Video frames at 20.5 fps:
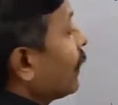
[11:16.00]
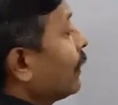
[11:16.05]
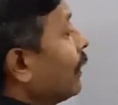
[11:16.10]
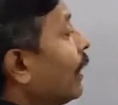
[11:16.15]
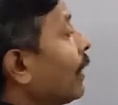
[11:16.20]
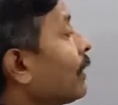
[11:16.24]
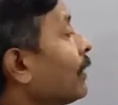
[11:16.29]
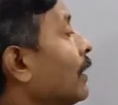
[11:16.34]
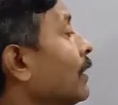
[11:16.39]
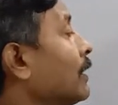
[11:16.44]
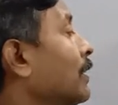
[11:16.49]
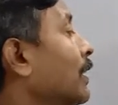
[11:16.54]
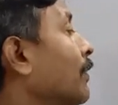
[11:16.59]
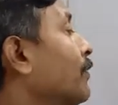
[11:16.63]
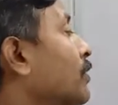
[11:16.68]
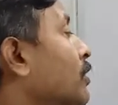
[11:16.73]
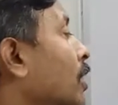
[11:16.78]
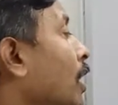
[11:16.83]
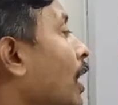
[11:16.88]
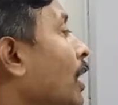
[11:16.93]
that the
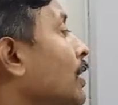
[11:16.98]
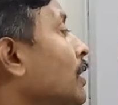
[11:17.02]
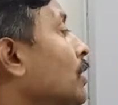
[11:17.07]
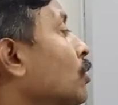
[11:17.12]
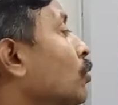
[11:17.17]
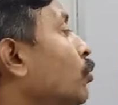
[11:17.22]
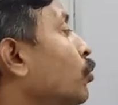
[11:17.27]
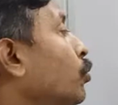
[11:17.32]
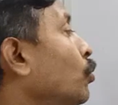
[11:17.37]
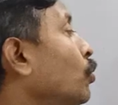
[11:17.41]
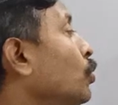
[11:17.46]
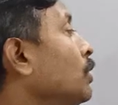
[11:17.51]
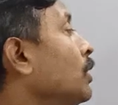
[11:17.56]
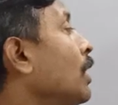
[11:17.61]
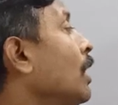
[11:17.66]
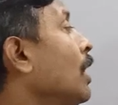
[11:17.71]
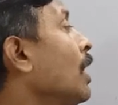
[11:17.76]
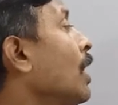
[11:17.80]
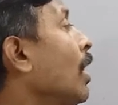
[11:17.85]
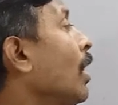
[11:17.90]
substance whose
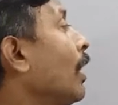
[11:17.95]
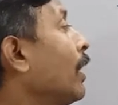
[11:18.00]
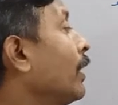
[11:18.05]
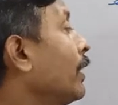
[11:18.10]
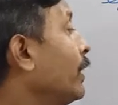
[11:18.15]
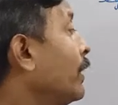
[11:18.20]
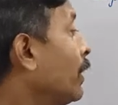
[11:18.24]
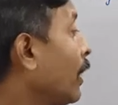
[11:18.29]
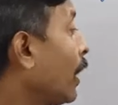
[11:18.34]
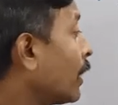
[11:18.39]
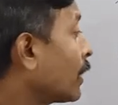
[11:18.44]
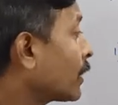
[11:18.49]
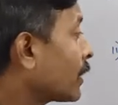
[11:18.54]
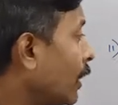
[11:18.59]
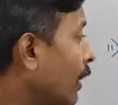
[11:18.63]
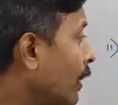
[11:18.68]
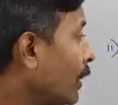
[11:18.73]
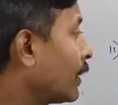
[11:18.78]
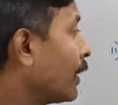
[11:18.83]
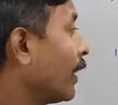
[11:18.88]

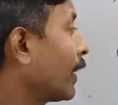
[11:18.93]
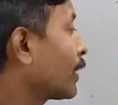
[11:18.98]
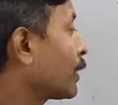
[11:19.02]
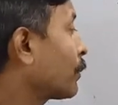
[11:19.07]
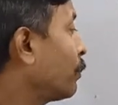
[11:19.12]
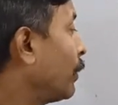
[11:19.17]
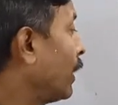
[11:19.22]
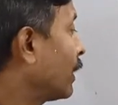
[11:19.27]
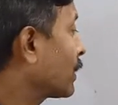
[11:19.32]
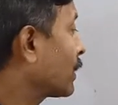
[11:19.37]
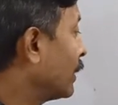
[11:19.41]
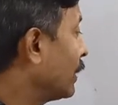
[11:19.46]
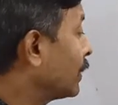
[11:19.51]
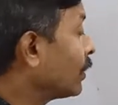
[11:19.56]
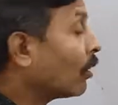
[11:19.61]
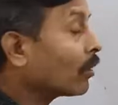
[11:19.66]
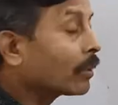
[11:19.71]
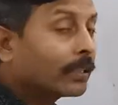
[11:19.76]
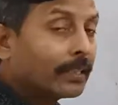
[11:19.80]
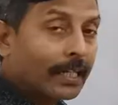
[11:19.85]
reduction takes place is
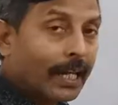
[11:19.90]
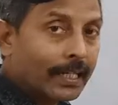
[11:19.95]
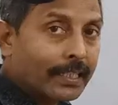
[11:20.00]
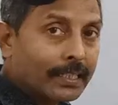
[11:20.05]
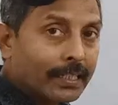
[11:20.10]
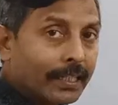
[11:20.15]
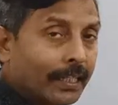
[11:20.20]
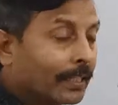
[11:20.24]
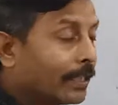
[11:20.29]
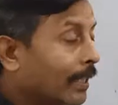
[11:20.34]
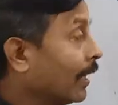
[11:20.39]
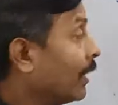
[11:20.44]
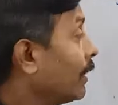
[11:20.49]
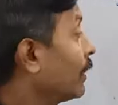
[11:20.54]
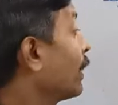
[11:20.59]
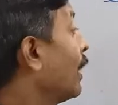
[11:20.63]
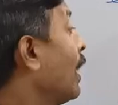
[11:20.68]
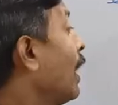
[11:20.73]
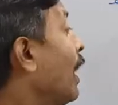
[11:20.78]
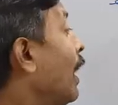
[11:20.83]
oxidizing
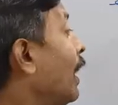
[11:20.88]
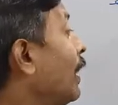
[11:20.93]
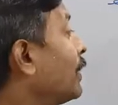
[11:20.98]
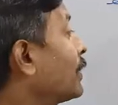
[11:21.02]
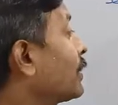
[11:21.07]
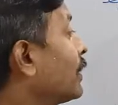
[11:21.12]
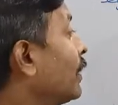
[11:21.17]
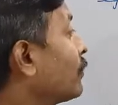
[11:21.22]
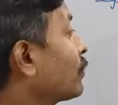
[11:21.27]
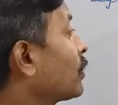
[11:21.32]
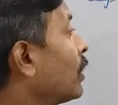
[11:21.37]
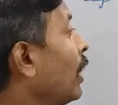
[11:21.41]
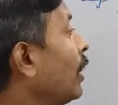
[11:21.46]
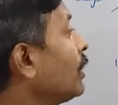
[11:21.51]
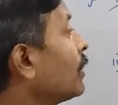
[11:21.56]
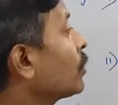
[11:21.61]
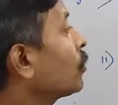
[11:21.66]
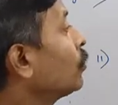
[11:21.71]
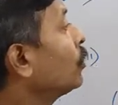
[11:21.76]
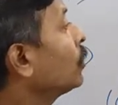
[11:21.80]
agent and
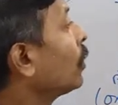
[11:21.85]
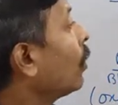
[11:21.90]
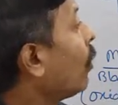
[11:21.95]
substance whose